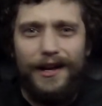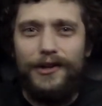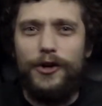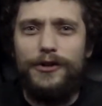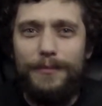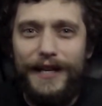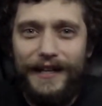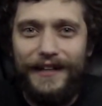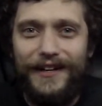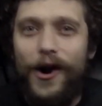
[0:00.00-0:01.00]
Should you
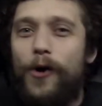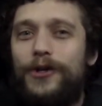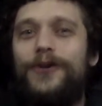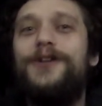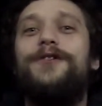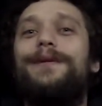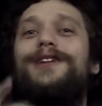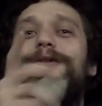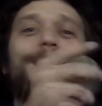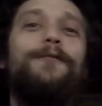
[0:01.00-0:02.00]
be? Or shouldn't you be
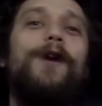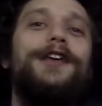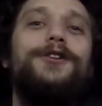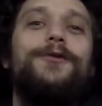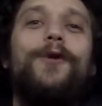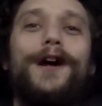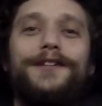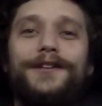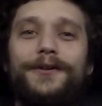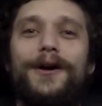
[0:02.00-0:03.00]
doing what you want
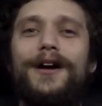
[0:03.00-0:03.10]
to do?